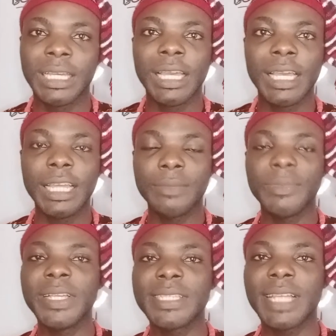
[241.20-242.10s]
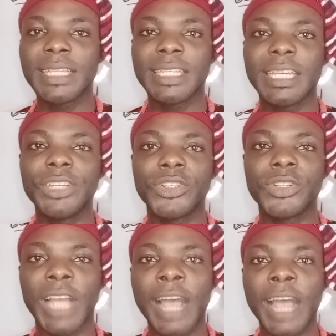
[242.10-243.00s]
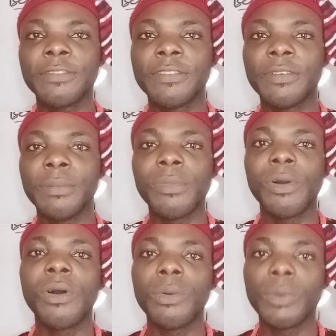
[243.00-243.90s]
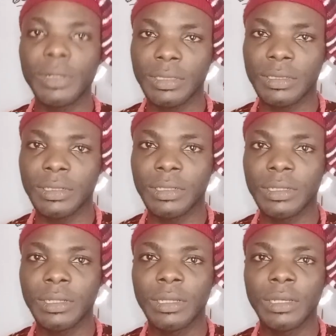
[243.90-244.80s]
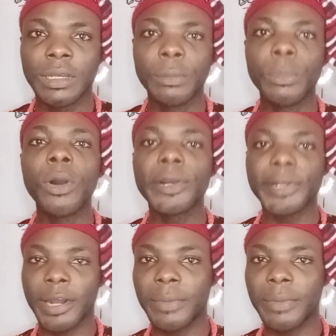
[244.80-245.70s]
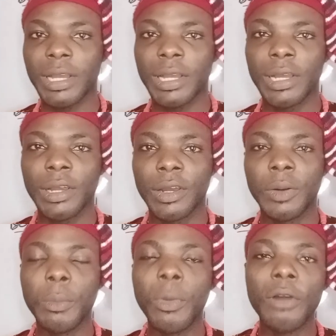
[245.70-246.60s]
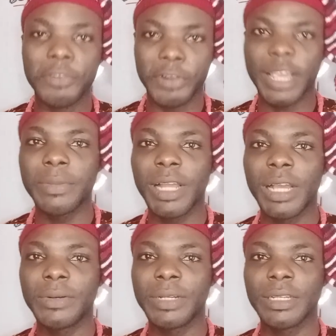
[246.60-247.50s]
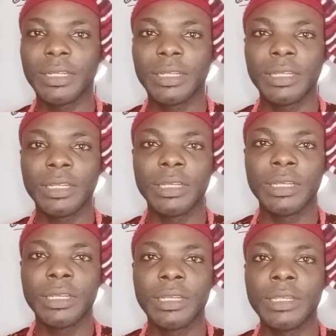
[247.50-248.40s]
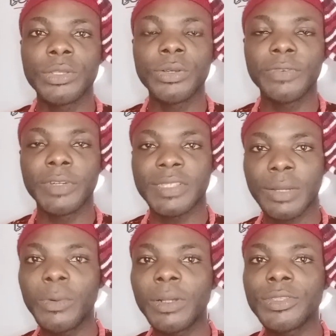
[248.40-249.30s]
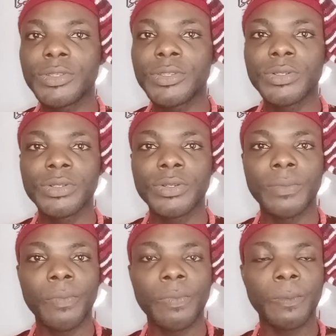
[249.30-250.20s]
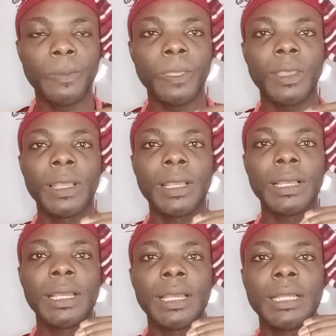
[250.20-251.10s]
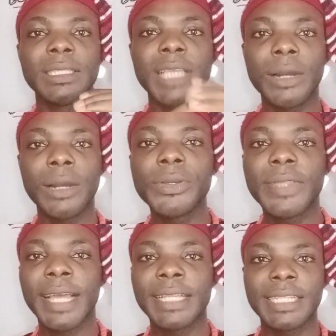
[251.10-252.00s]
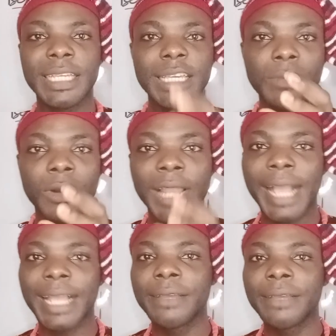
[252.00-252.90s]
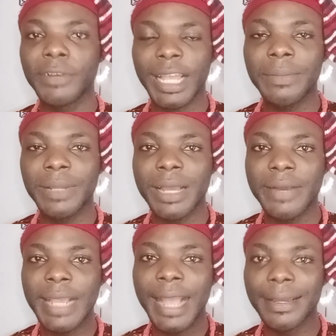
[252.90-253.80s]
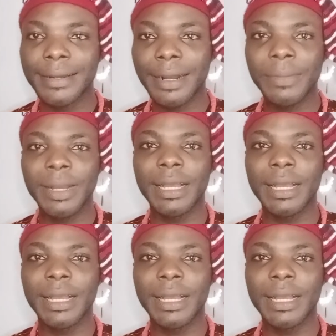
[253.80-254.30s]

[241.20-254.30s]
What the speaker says: it means that it should have more words, more grammar, more vocabulary. So for someone to tell you that Igbo lack vocabulary and grammar,